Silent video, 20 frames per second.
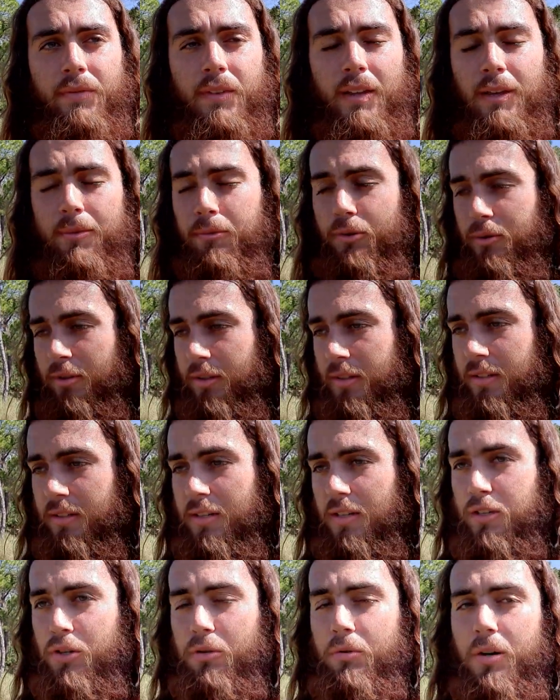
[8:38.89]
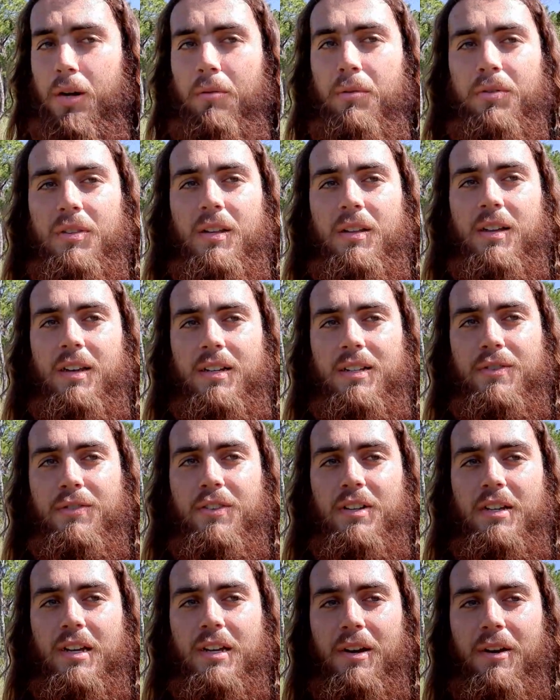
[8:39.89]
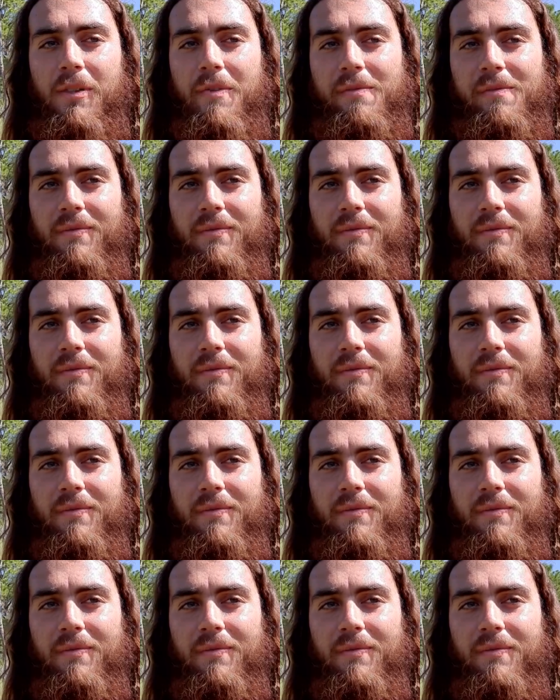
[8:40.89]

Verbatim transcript: and we'll continue on with the next video.